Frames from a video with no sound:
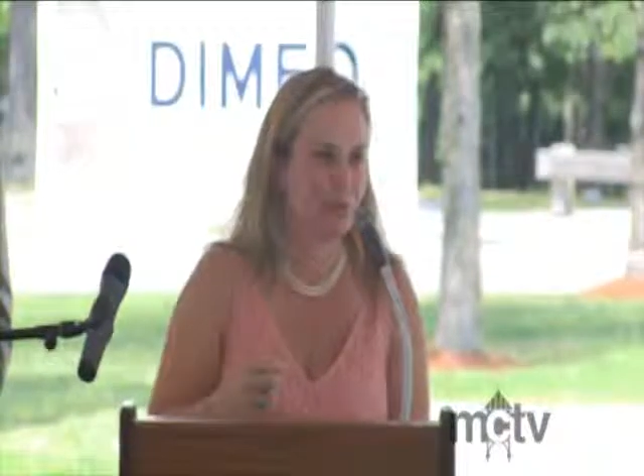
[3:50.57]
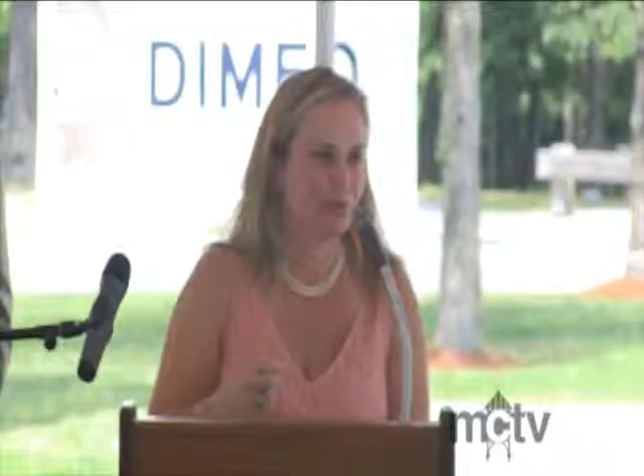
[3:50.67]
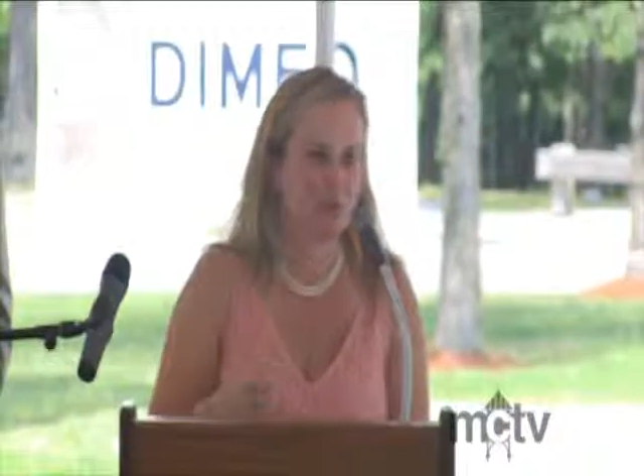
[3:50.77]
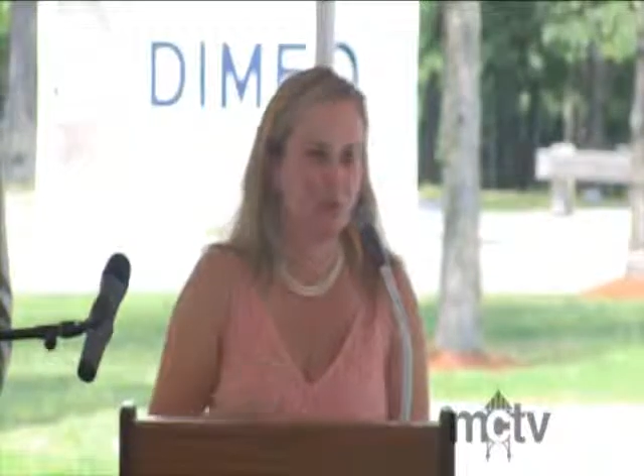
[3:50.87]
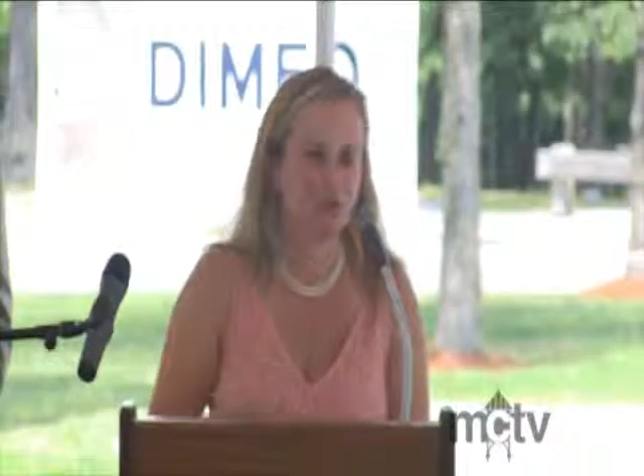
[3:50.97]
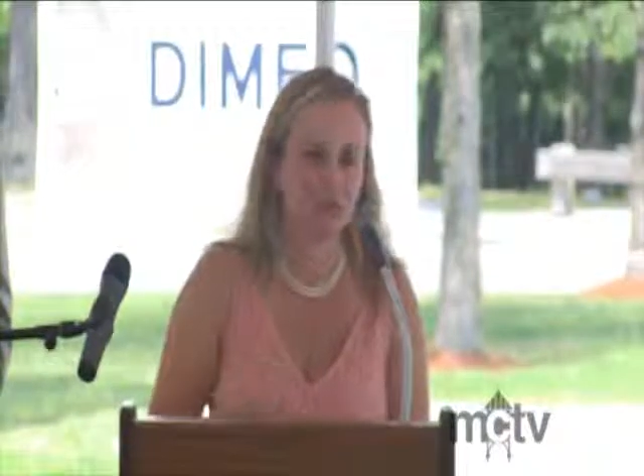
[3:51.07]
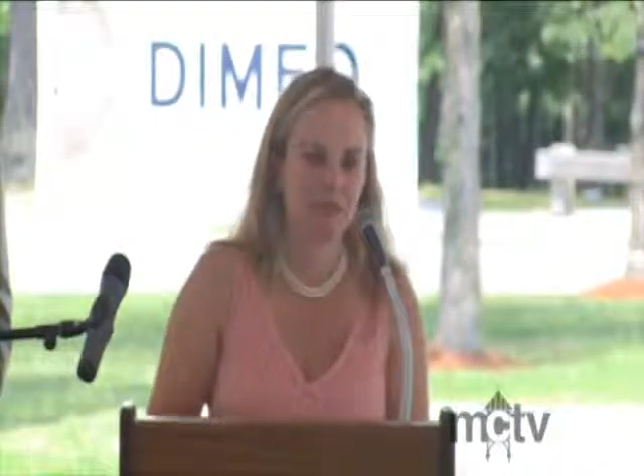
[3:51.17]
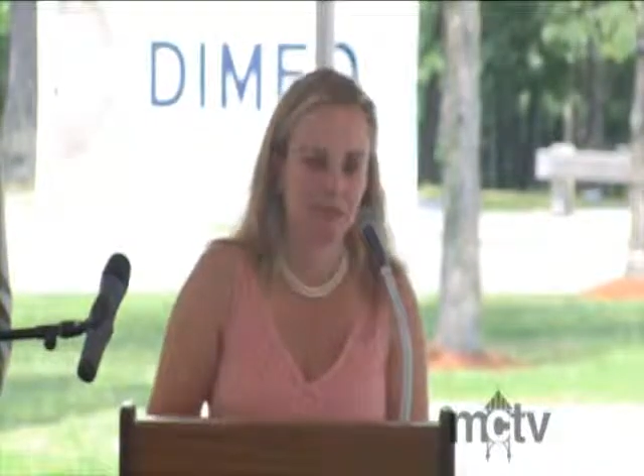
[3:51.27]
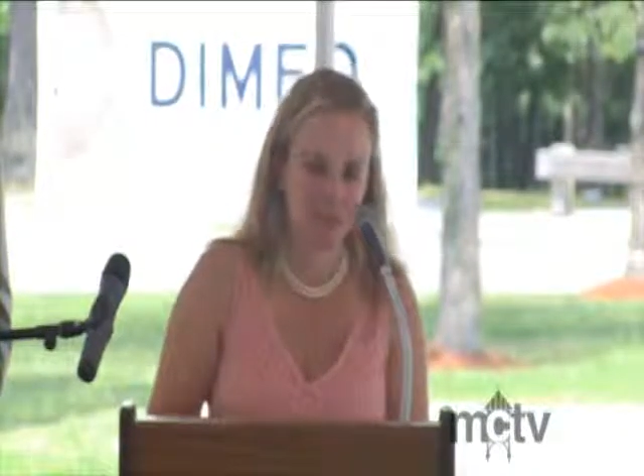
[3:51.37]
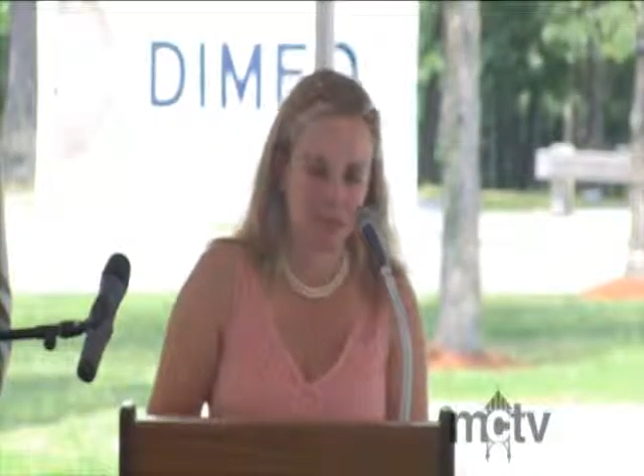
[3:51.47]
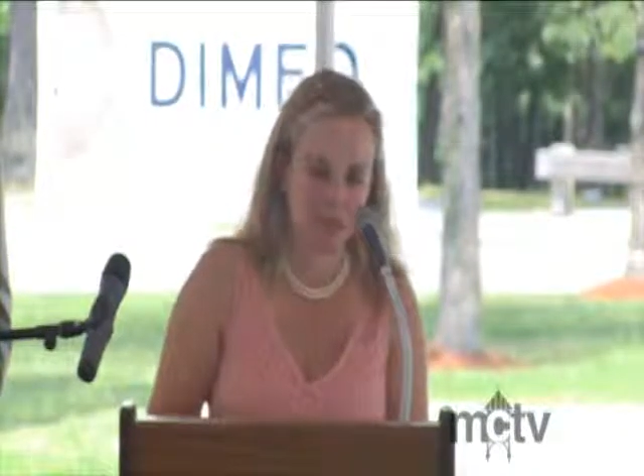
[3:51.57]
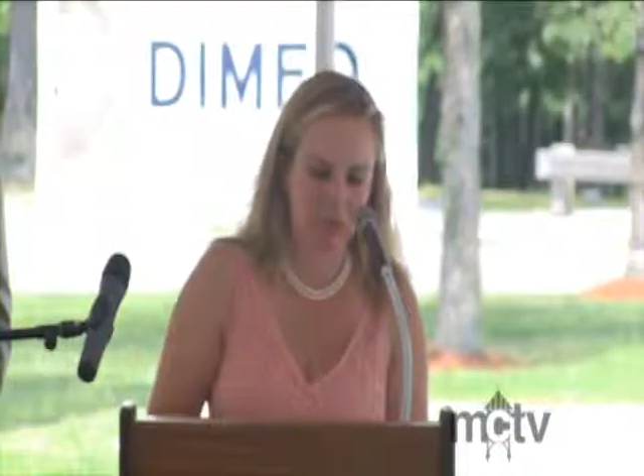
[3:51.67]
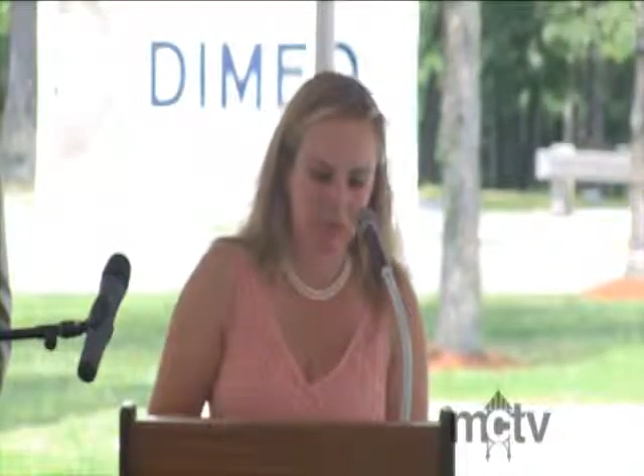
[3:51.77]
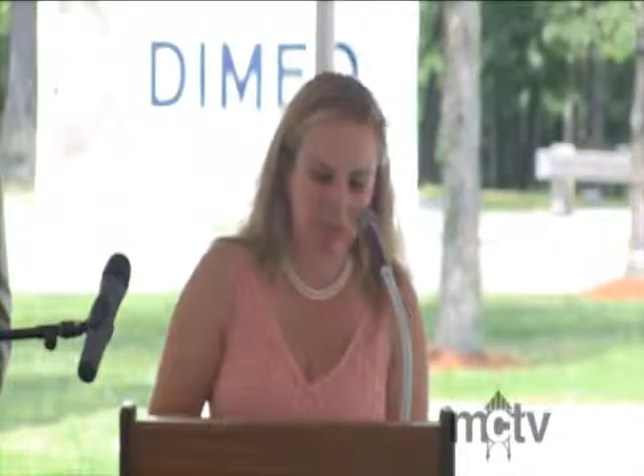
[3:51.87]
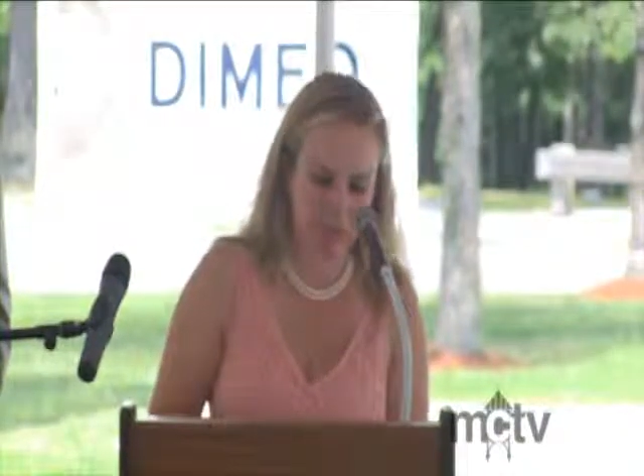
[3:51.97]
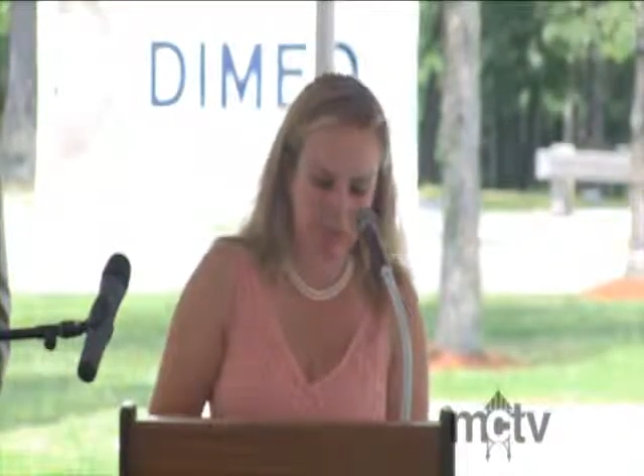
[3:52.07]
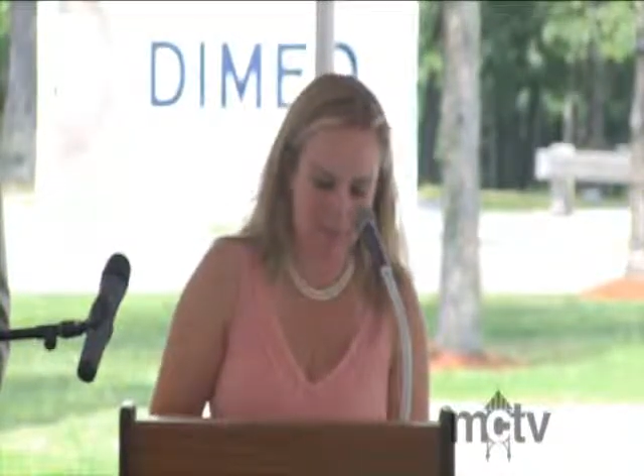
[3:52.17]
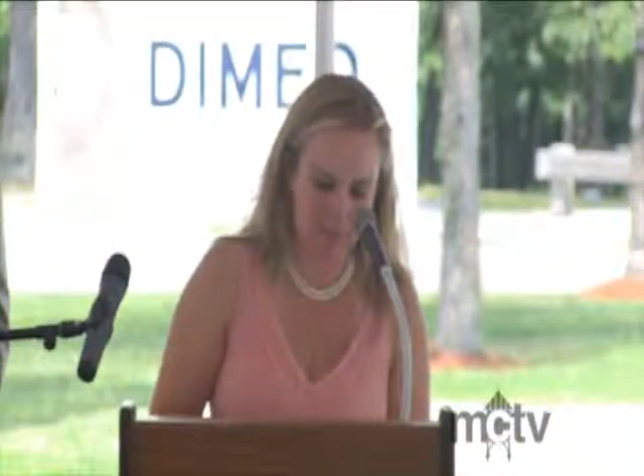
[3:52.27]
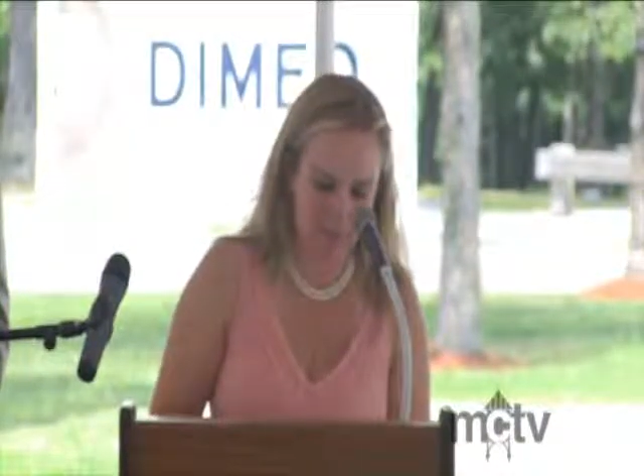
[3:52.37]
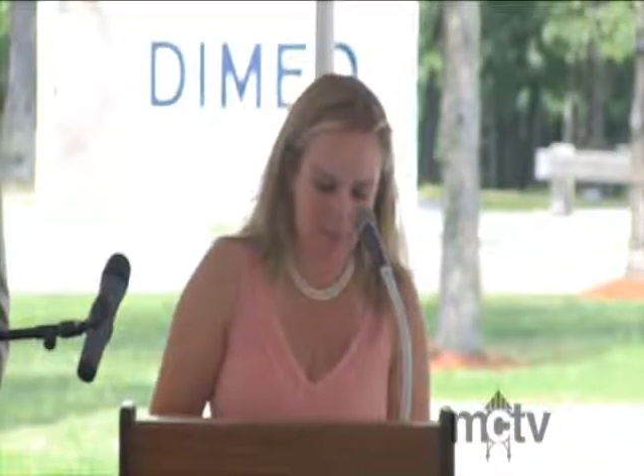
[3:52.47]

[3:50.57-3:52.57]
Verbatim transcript: in order to hear what the science teacher is saying.